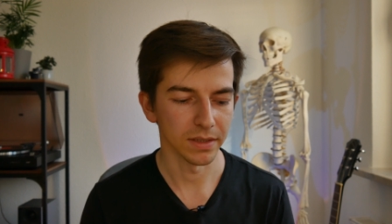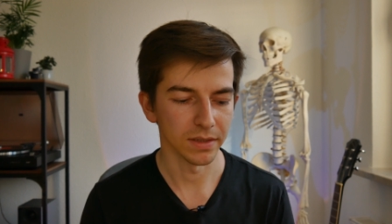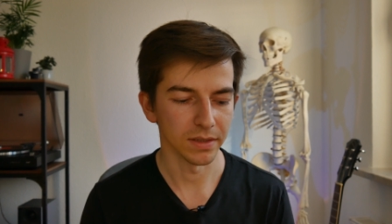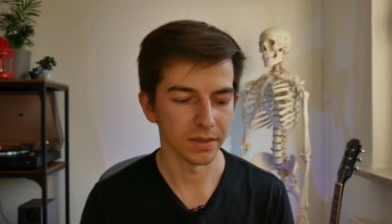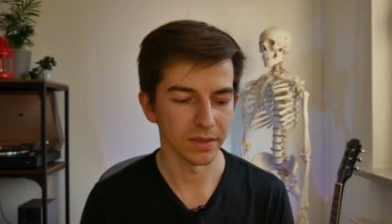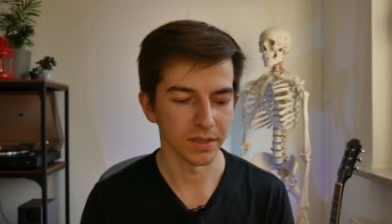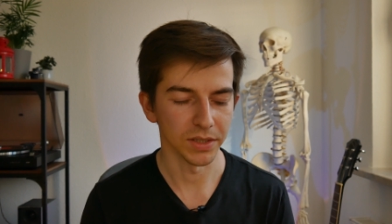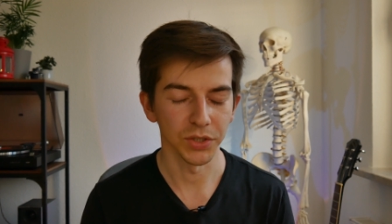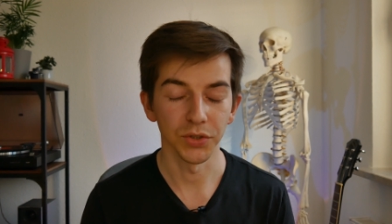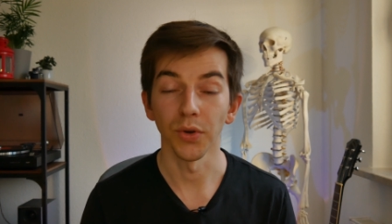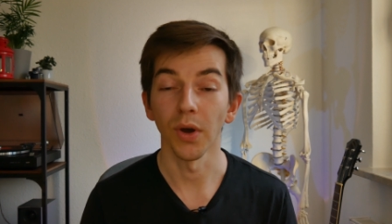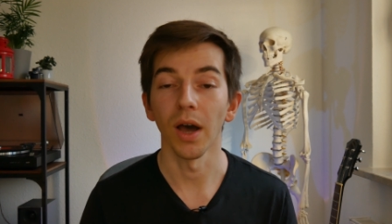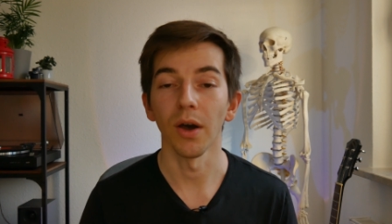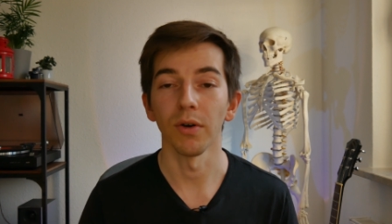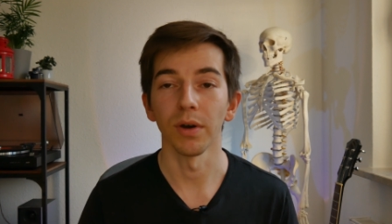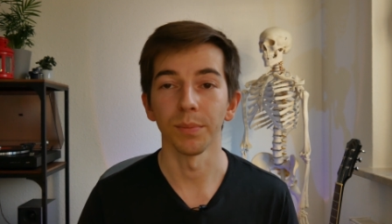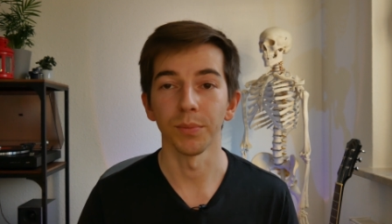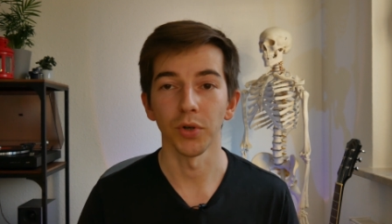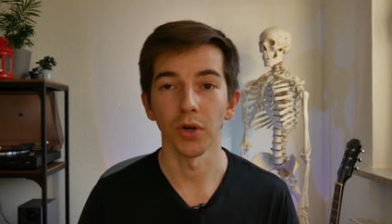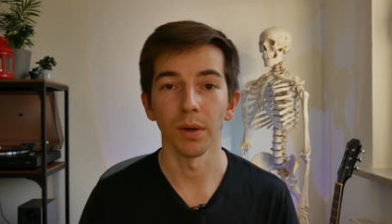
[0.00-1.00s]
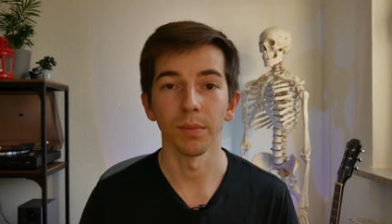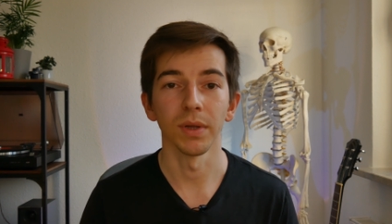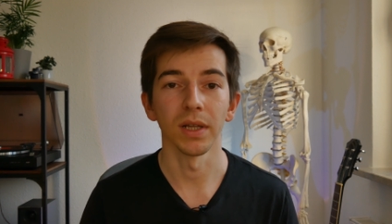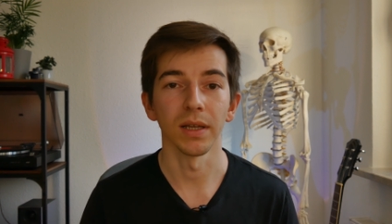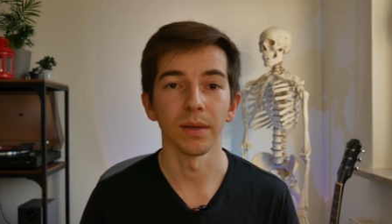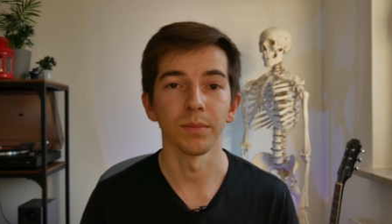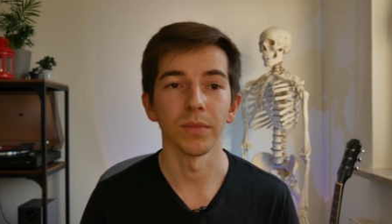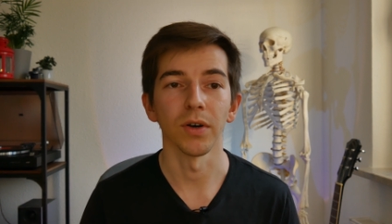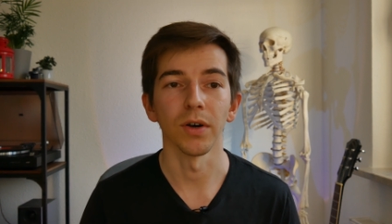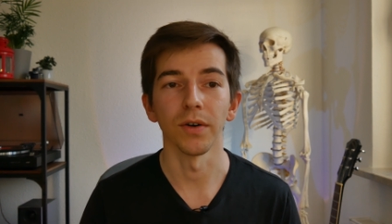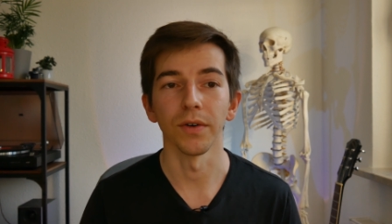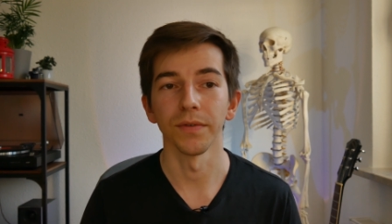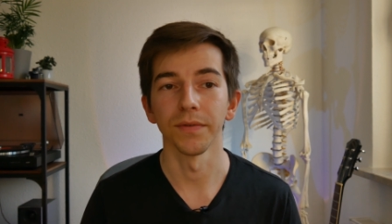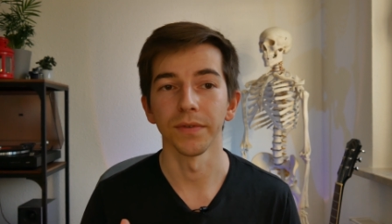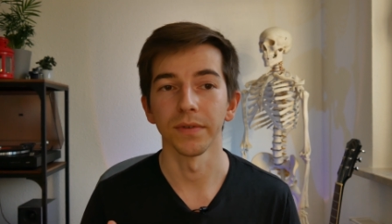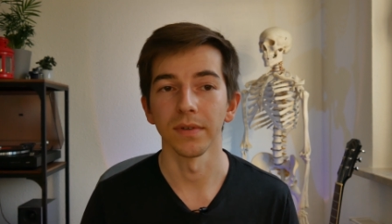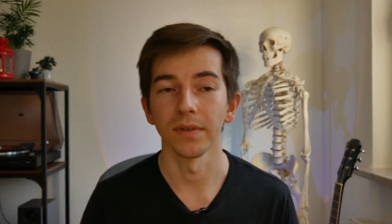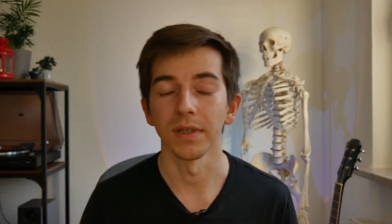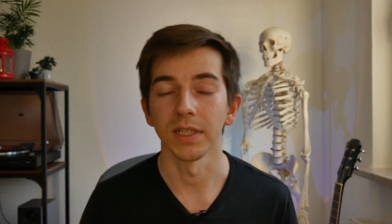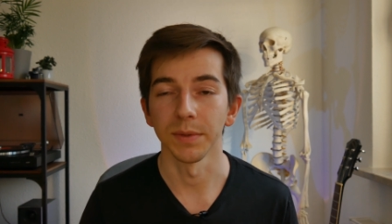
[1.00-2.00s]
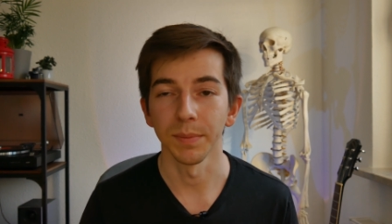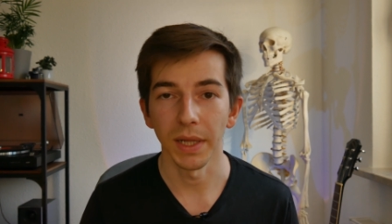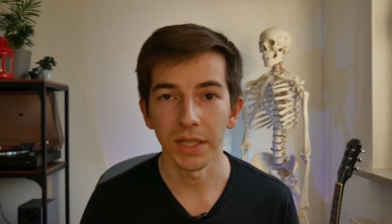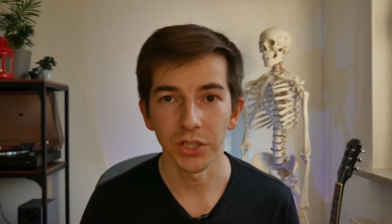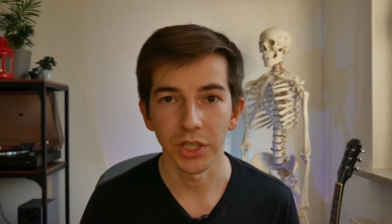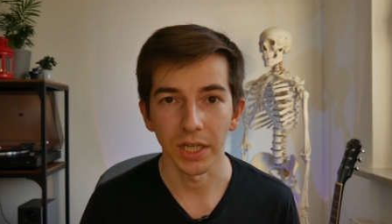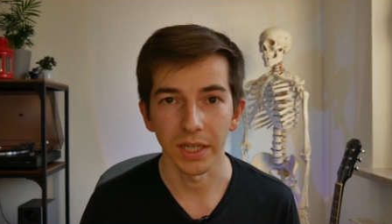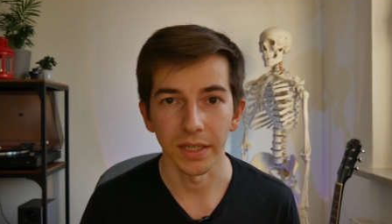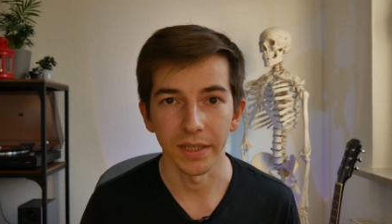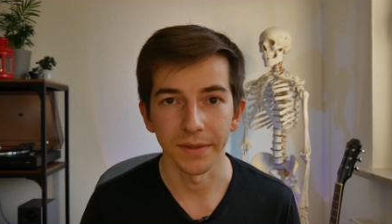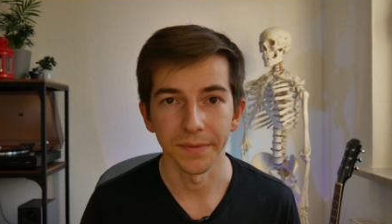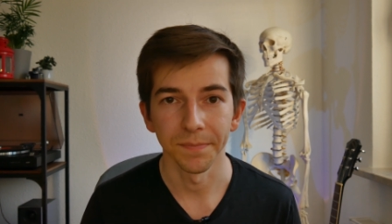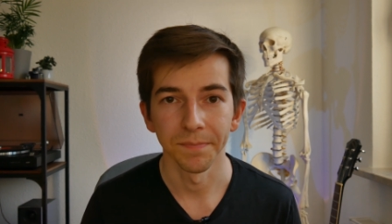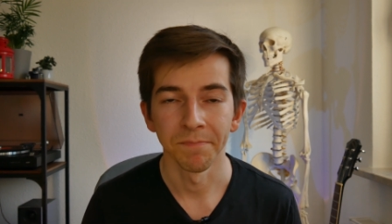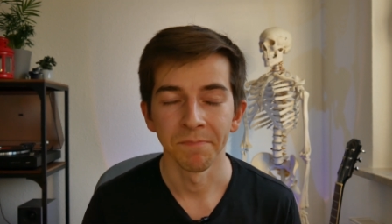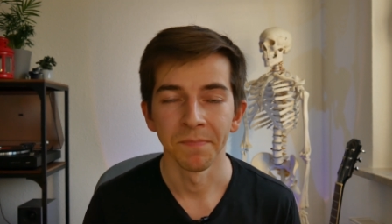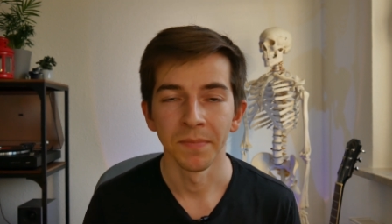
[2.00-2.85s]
uh, to our problem of uh, spell checking.